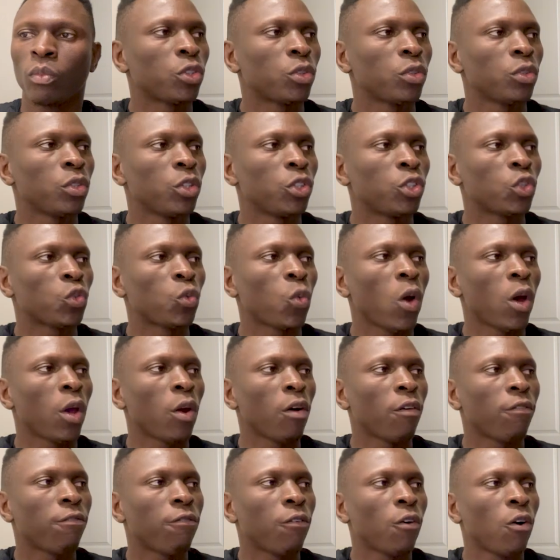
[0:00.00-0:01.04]
to the square
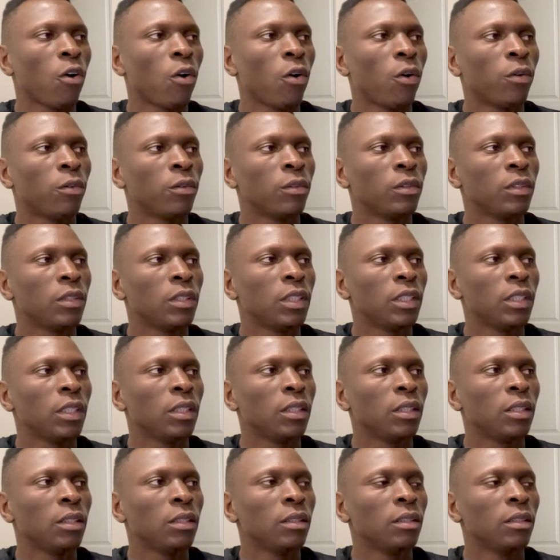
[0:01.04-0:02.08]
of
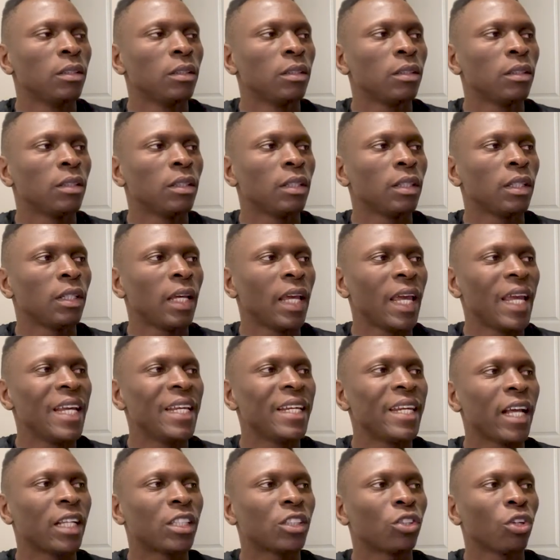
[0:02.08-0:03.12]
the
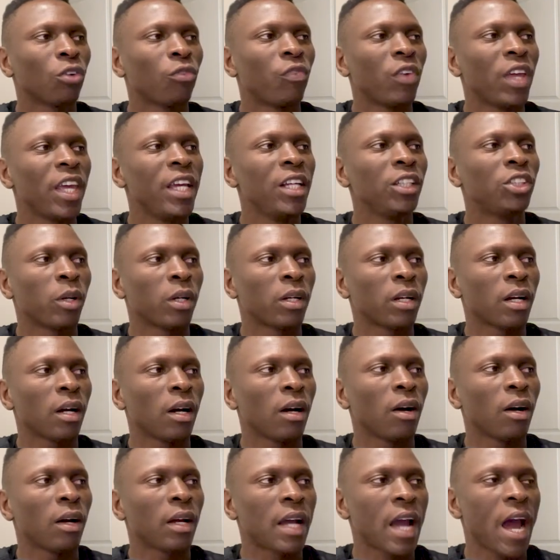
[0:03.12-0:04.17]
index of each
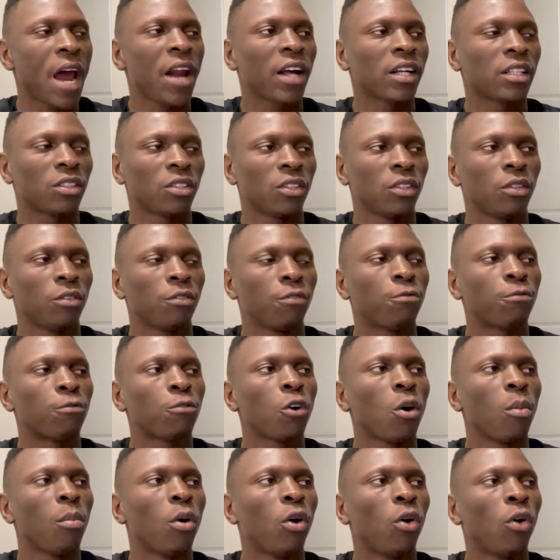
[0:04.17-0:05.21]
character
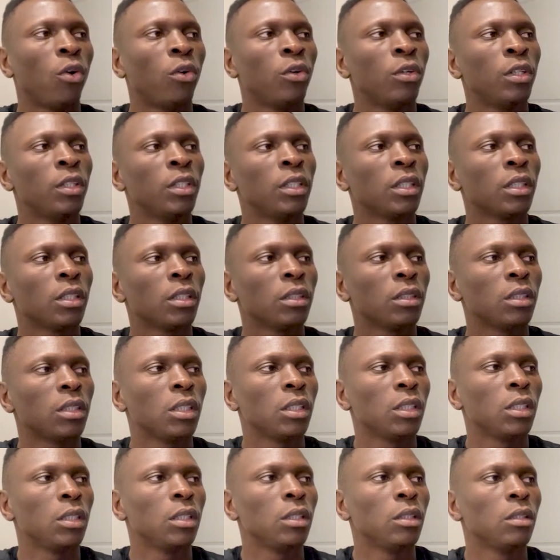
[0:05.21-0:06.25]
from
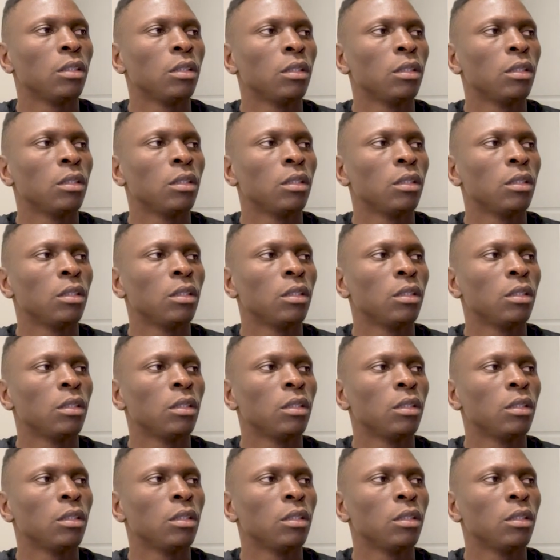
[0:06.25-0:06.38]
the